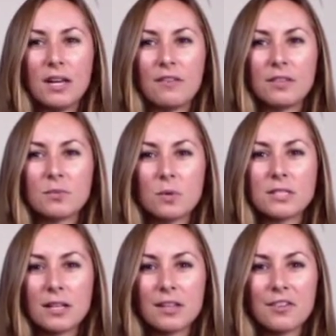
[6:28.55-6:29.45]
this
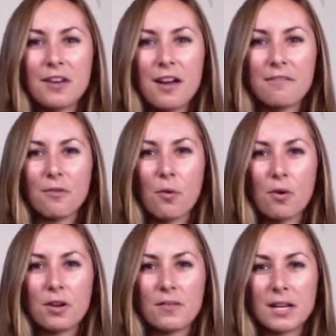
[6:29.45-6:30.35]
wasn't clear enough
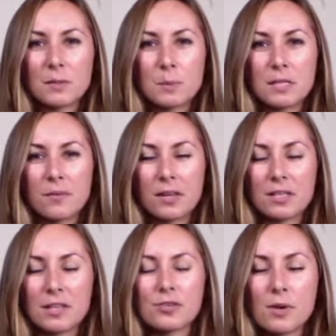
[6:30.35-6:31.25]
or you've got a specific
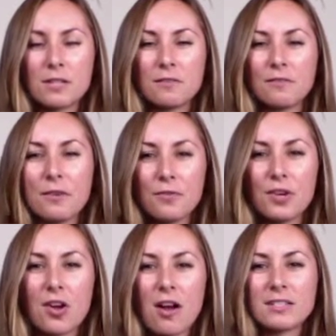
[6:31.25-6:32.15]
situation, feel
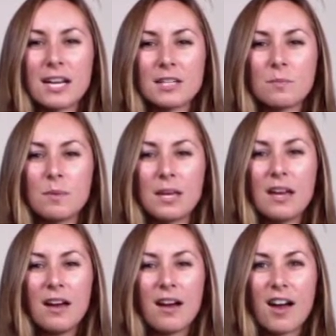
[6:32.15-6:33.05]
free to contact me.
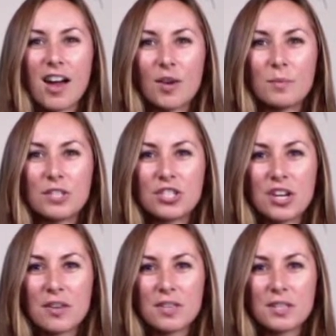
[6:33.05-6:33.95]

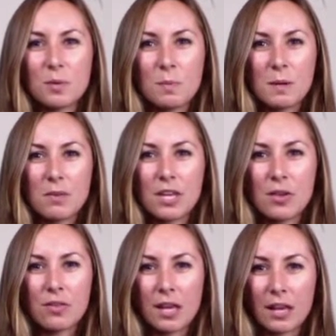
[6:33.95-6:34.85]
Share this with people that
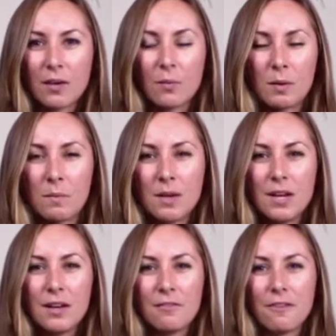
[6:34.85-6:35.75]
you think would
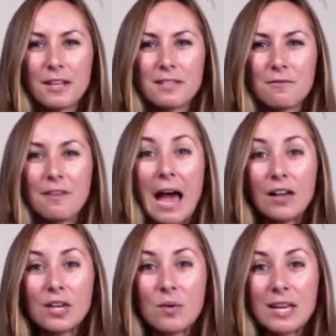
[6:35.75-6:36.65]
find some
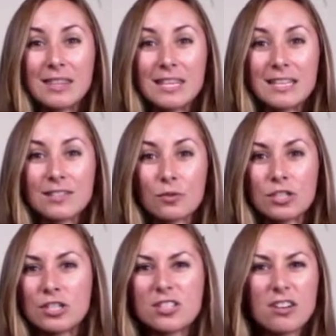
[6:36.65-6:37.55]
value in this, or
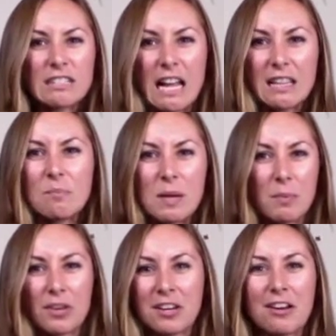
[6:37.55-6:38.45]
just start telling
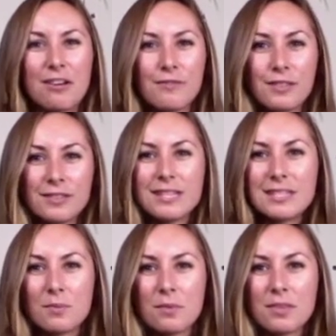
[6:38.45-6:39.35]
people, if you see
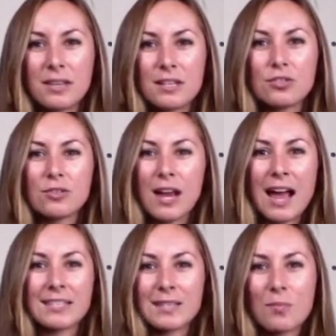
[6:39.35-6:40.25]
someone with an injury,
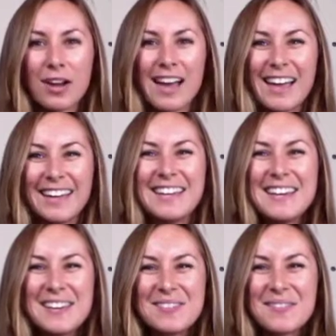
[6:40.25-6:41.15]
ask them
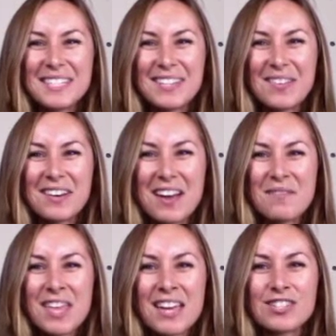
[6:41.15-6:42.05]
what's going on
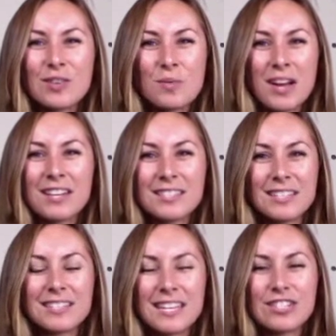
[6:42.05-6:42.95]
with that injury, what kind of
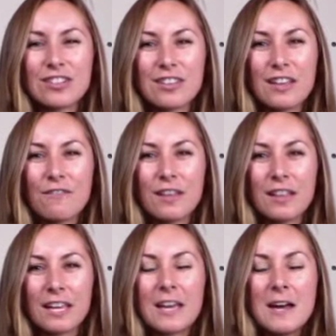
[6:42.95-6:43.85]
sensation are they
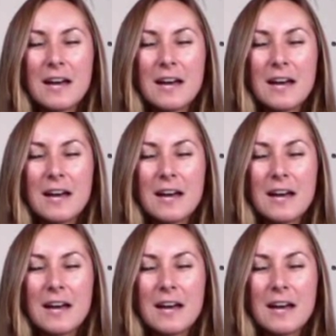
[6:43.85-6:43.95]
feeling.